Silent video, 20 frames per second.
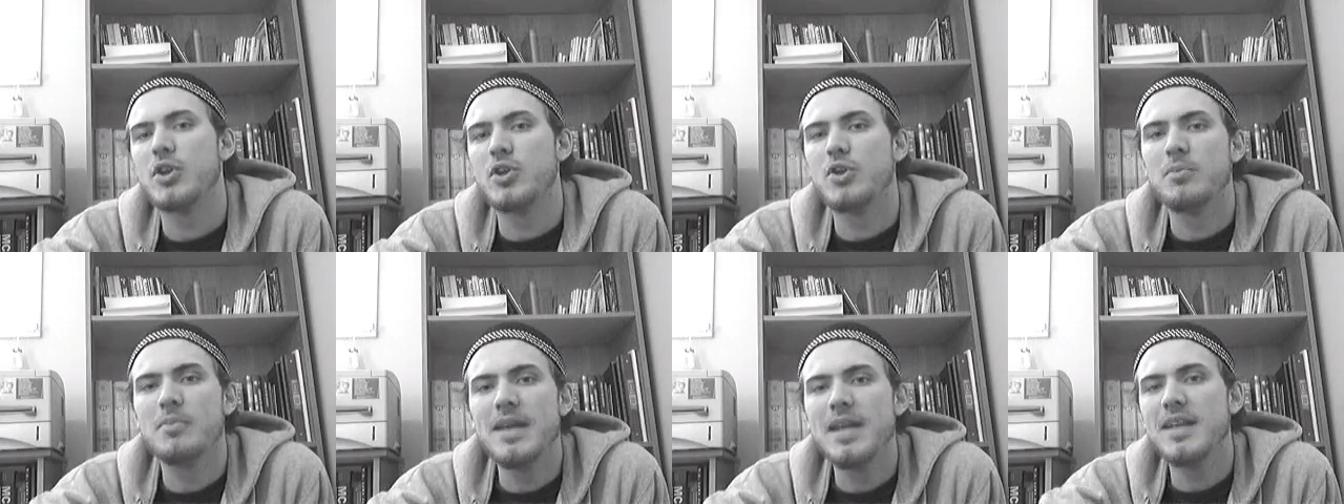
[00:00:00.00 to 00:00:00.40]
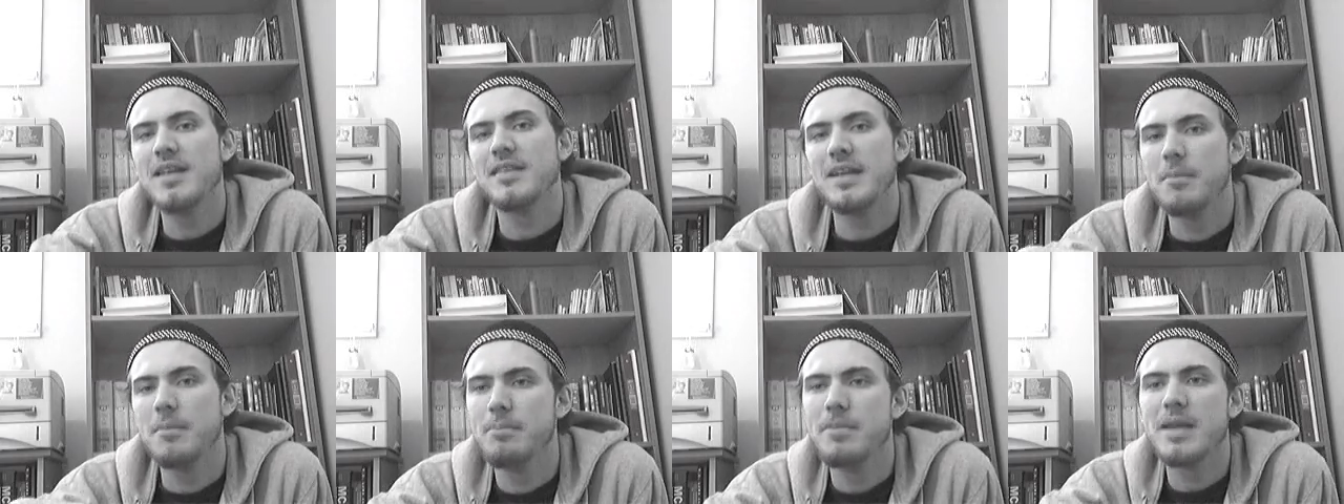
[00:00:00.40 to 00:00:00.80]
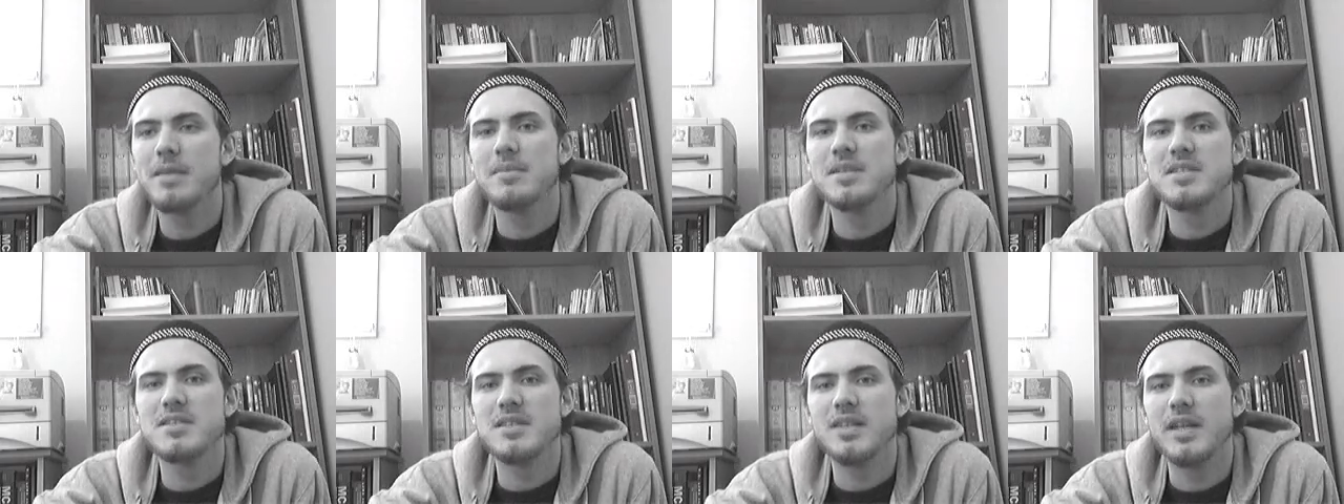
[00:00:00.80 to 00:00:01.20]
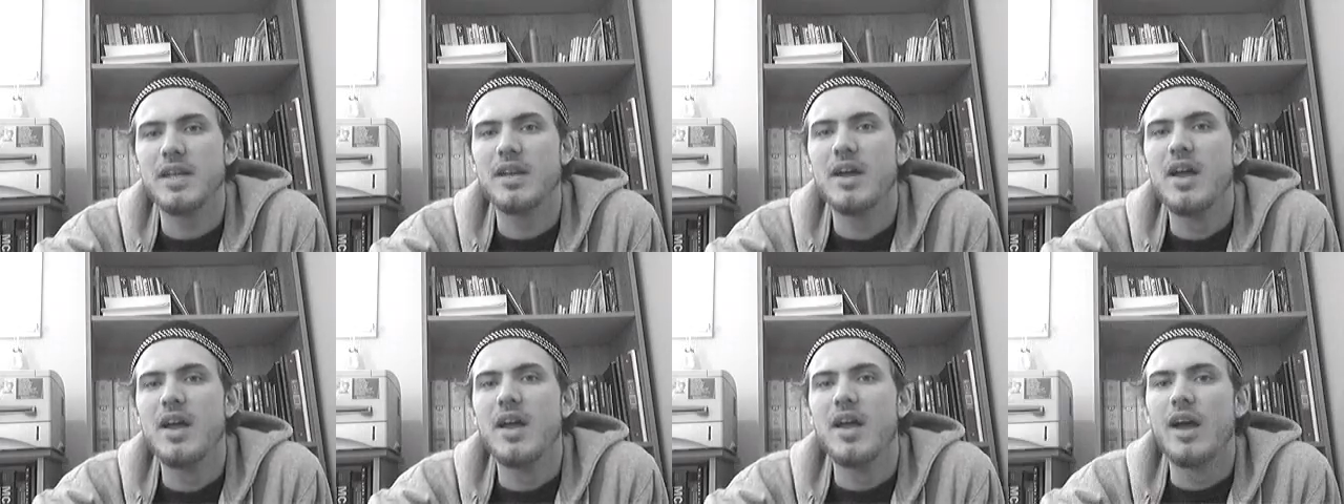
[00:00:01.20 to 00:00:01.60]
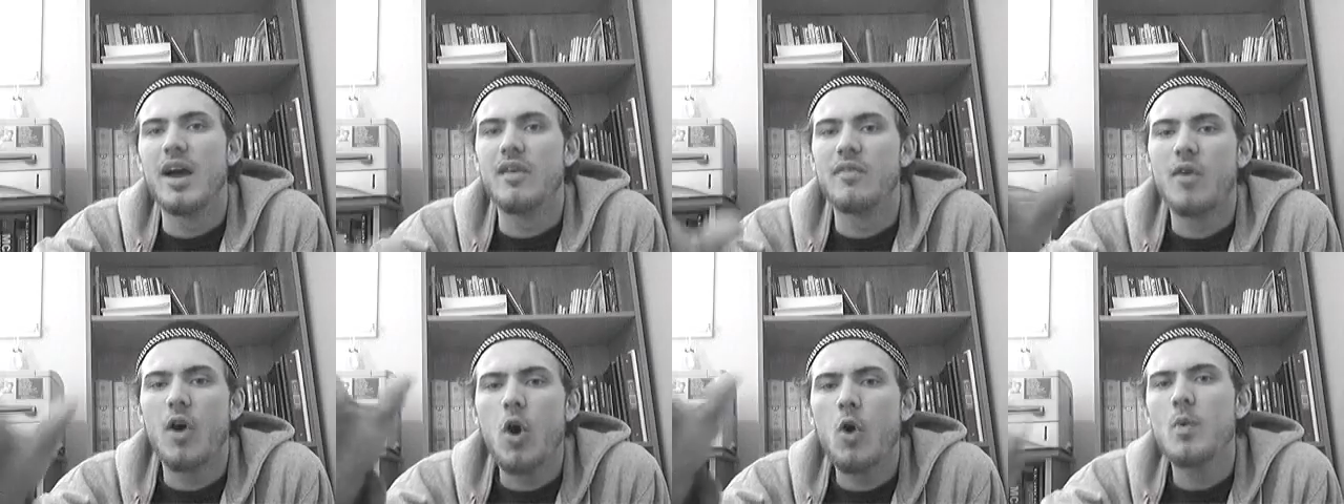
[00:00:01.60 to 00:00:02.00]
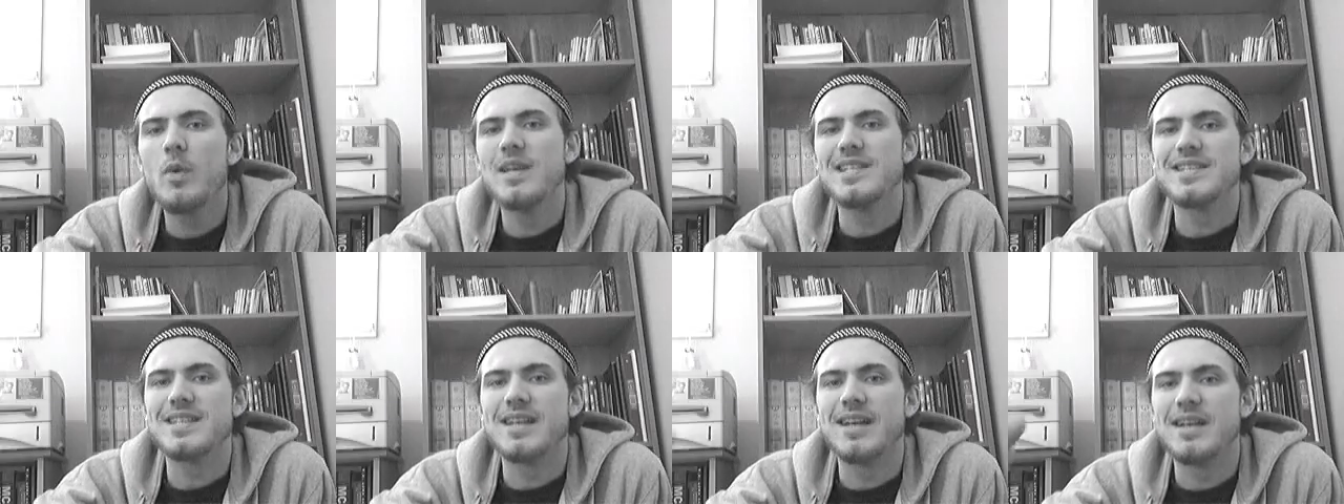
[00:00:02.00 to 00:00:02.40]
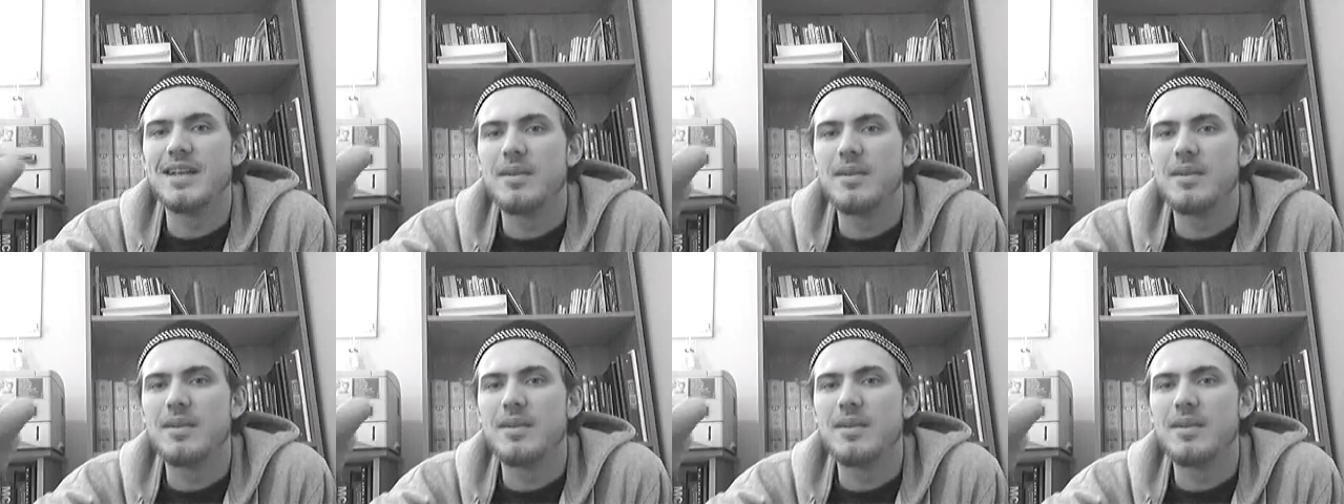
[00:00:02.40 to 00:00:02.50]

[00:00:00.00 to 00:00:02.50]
You're making the big mistake of always